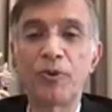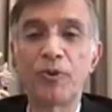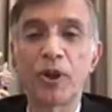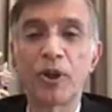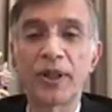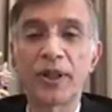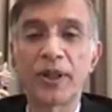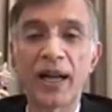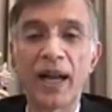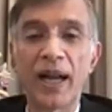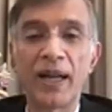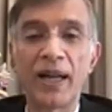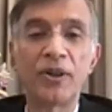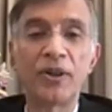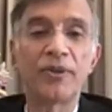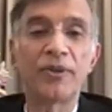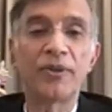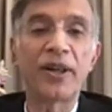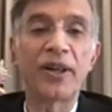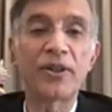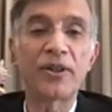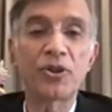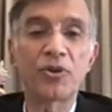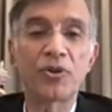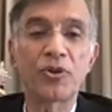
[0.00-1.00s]
for the kind of
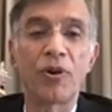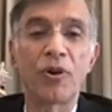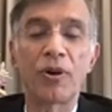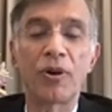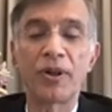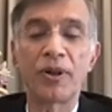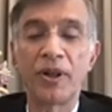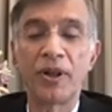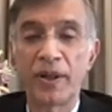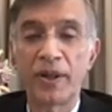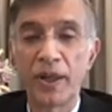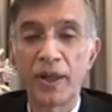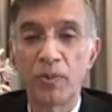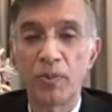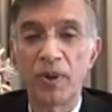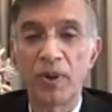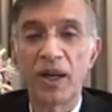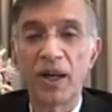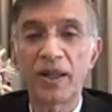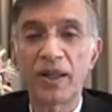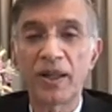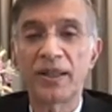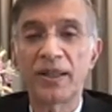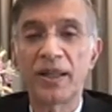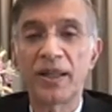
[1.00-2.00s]
extraordinary
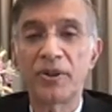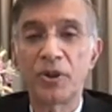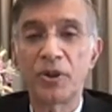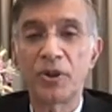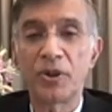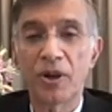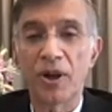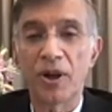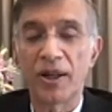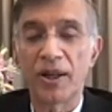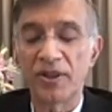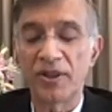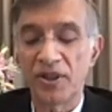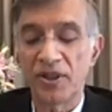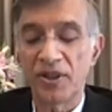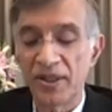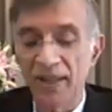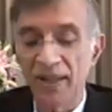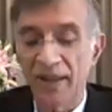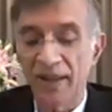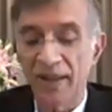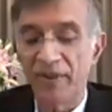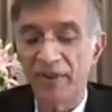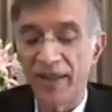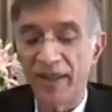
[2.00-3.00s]
work that your
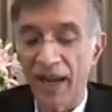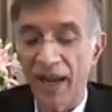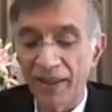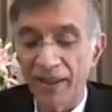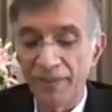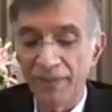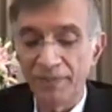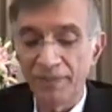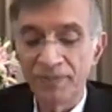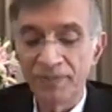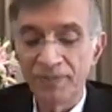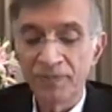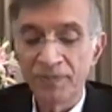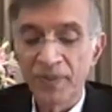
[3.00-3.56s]
colleges have done.